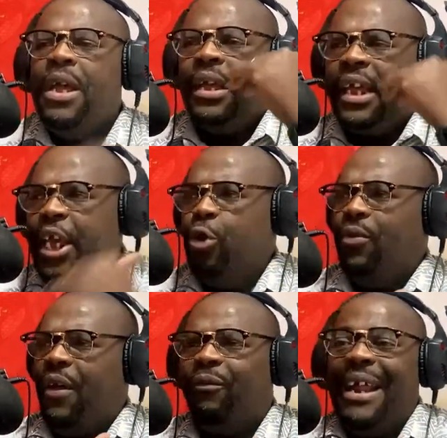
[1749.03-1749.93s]
Kill
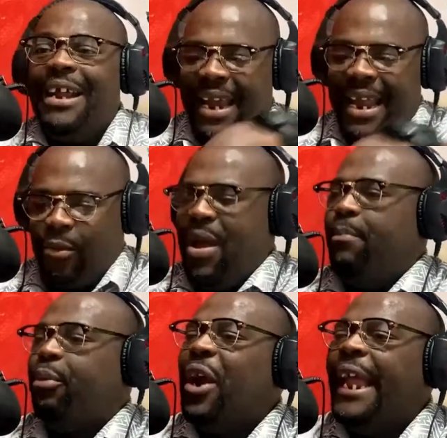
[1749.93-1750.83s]
the flesh as we are
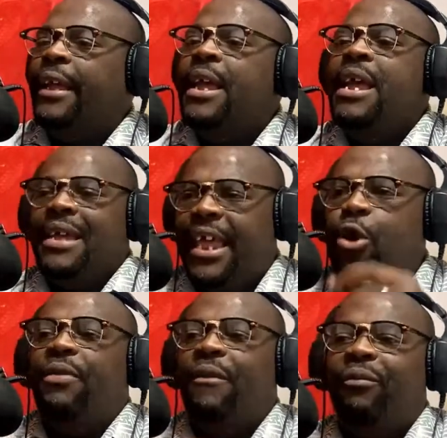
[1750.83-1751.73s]
praying. Kill
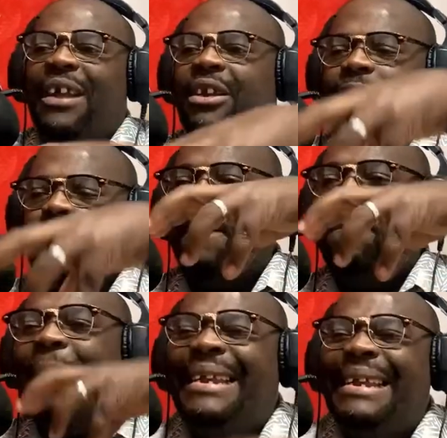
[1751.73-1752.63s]
the flesh as you are
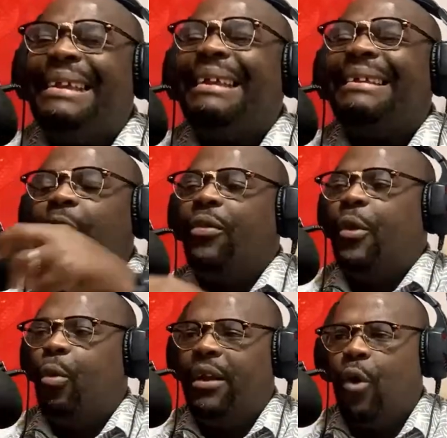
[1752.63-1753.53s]
meditating on the
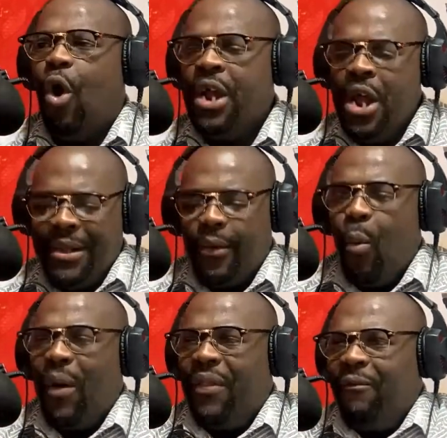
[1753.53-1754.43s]
word of God. So
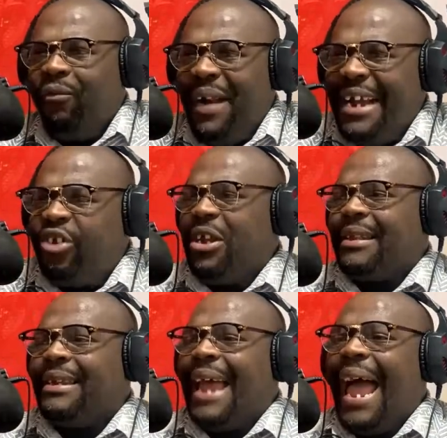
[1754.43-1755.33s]
when the flesh is
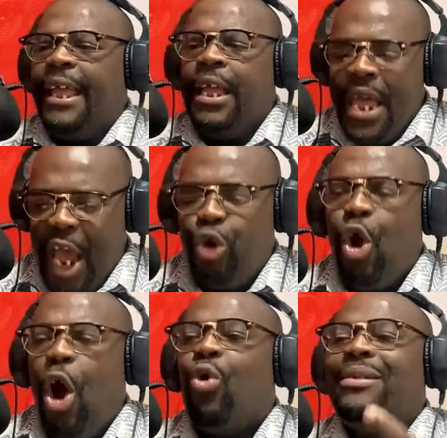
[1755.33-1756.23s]
dying and you
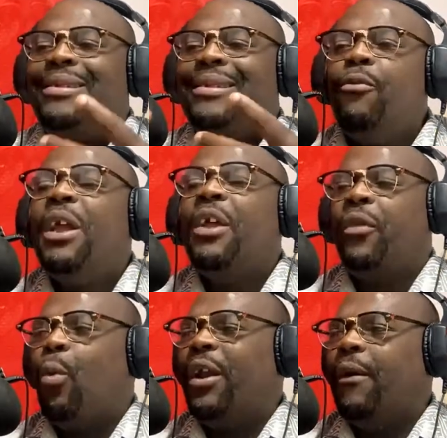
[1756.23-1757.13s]
are consuming the
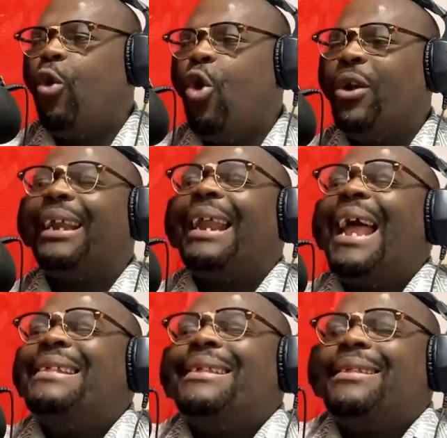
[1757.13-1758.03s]
word of God,
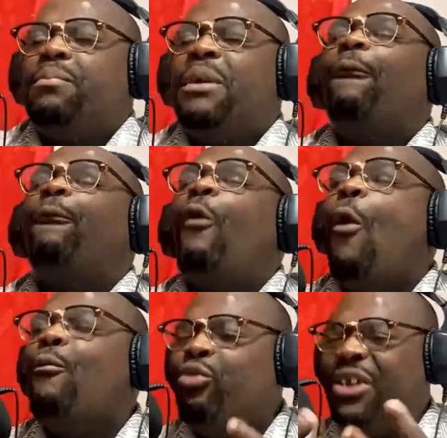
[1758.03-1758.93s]
Christ is being
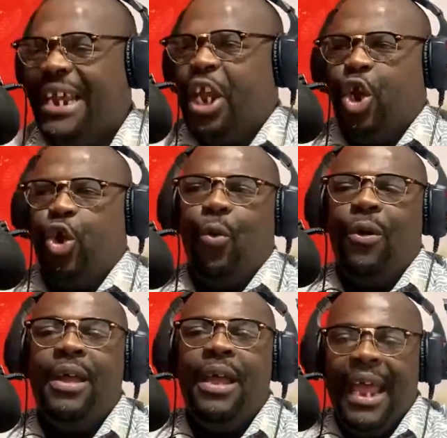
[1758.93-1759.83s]
formed in you.
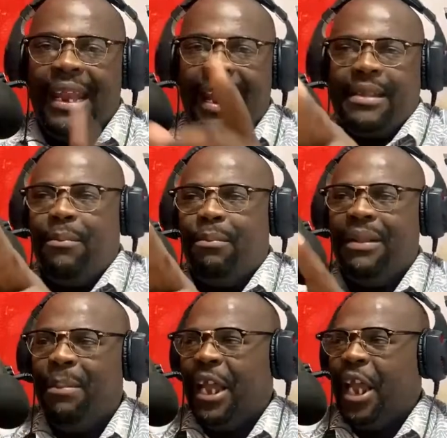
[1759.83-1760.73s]
And that's
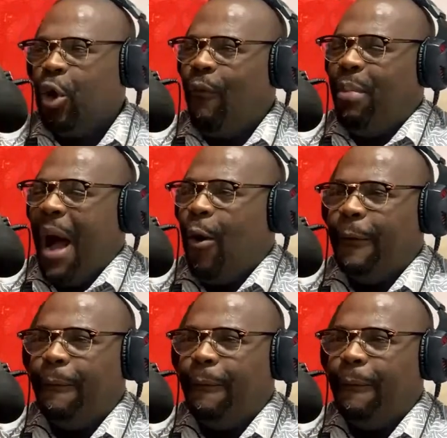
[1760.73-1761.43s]
the beginning of power.